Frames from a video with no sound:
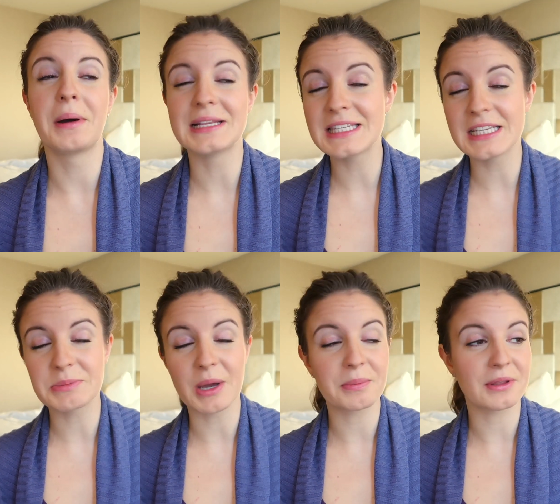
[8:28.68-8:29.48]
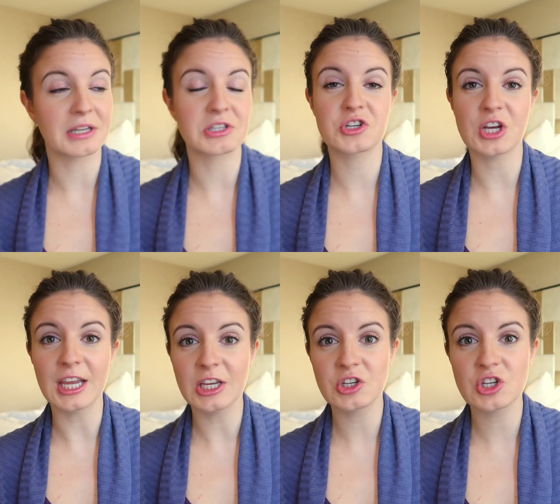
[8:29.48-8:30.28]
But since my plans
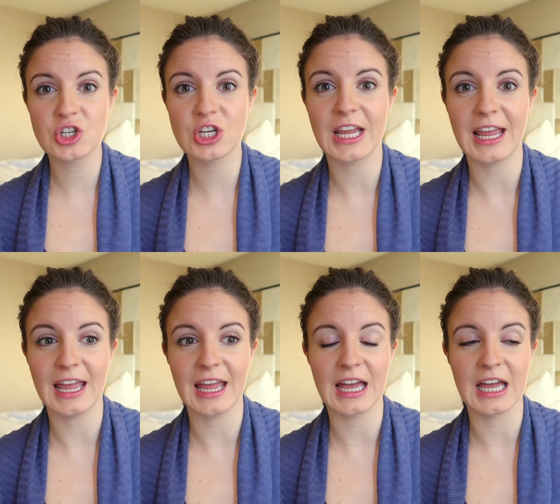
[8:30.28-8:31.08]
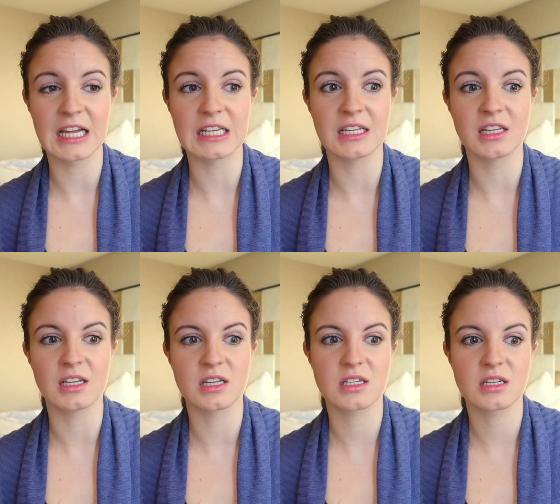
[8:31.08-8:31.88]
changed,
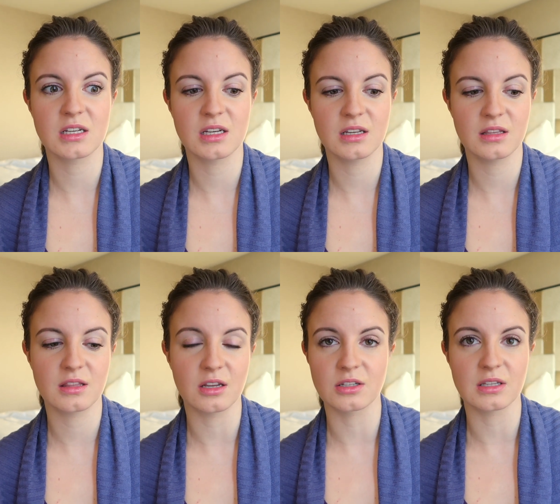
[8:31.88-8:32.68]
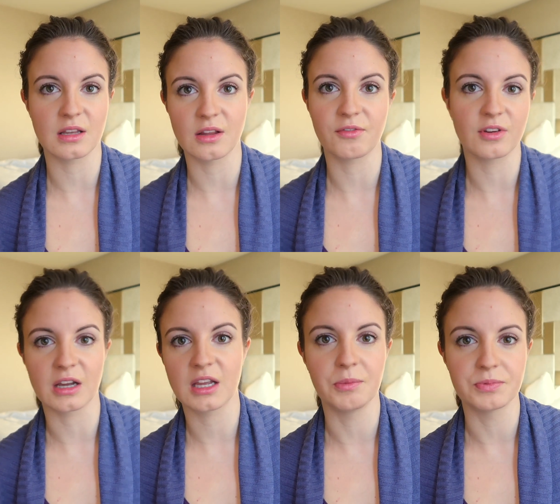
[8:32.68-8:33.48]
and there's like nothing
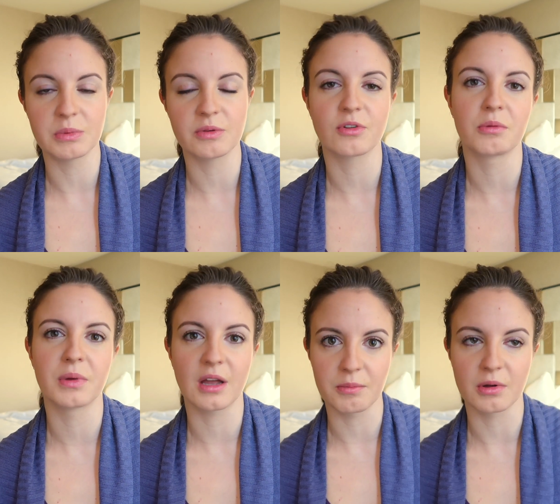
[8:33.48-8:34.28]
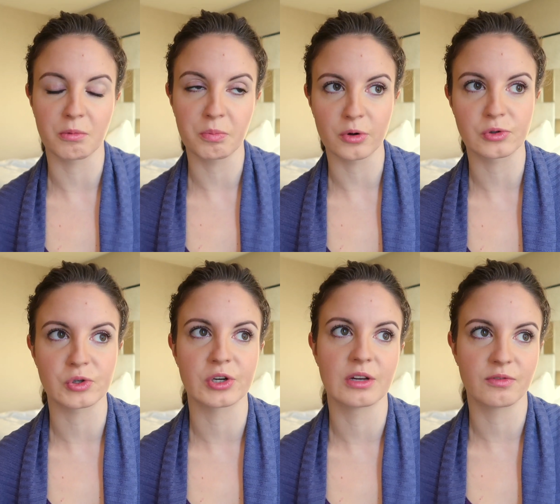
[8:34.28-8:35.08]
that keeps me from becoming a
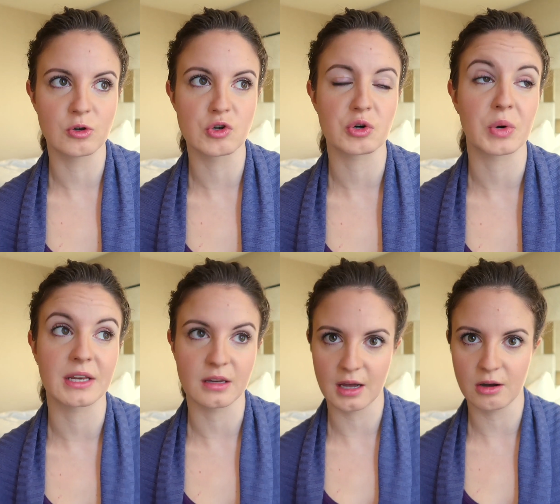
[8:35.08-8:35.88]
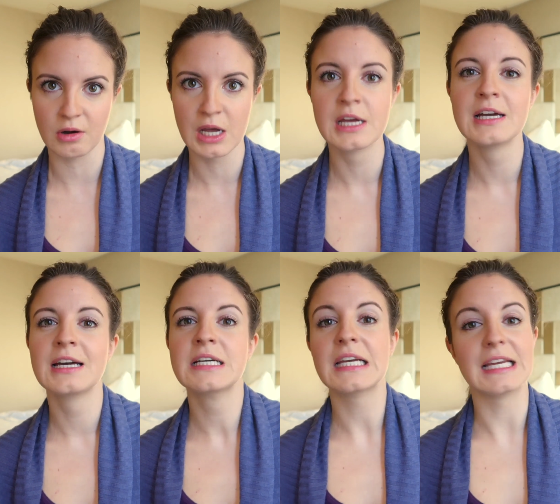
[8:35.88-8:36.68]
purser in the future right now,
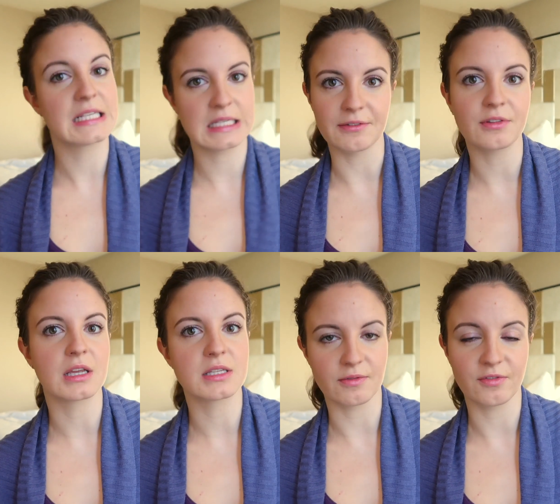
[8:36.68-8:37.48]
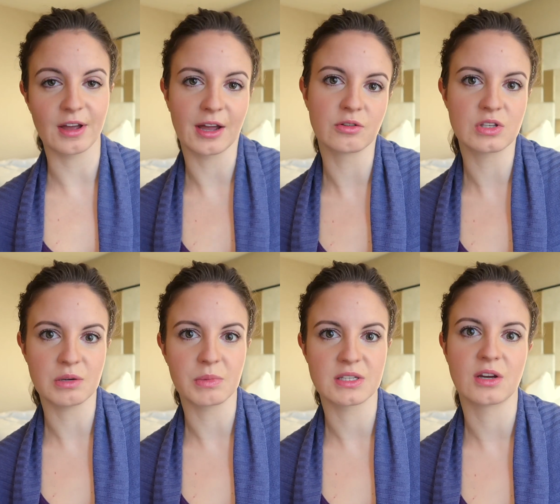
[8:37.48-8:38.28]
it's definitely something I could
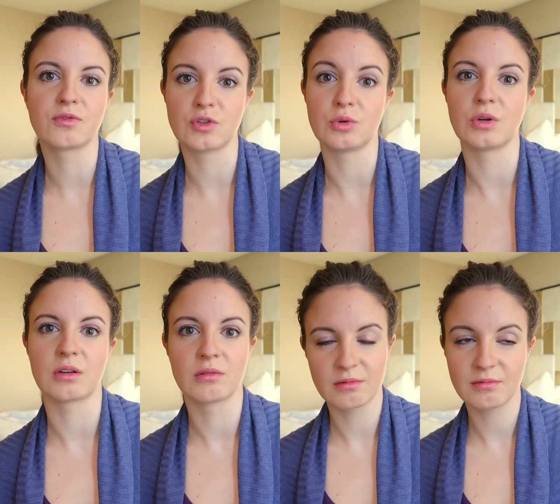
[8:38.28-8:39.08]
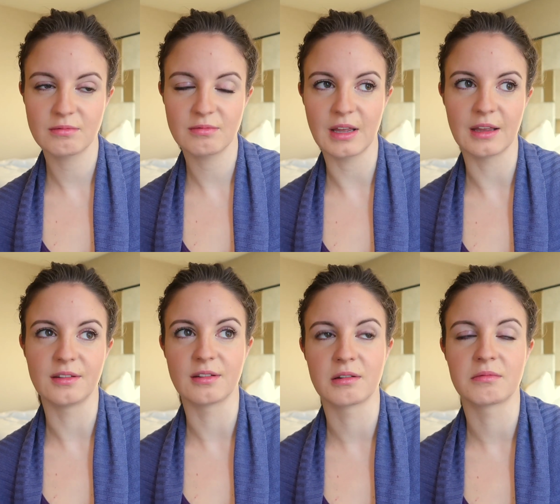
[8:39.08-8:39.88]
see myself doing
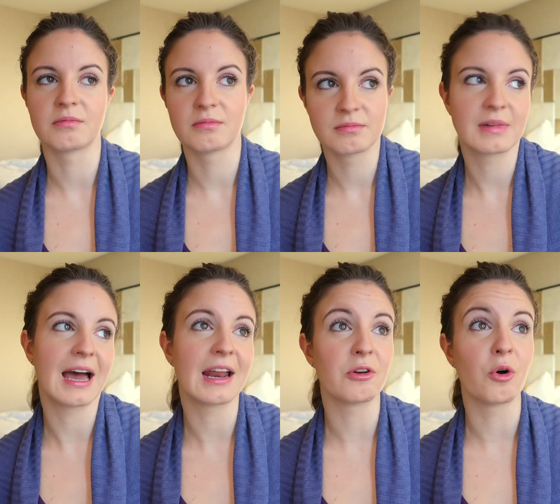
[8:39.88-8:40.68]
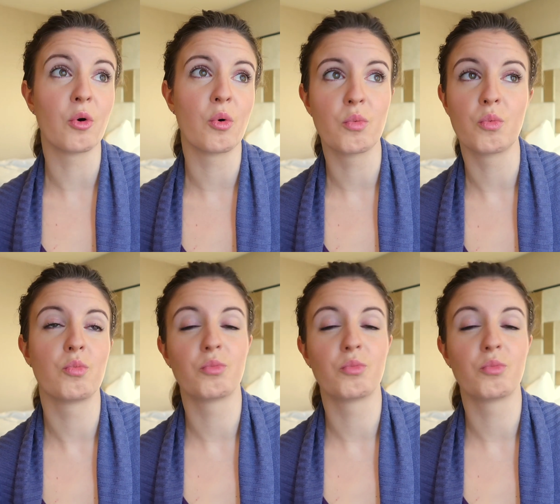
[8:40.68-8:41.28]
in the, I don't know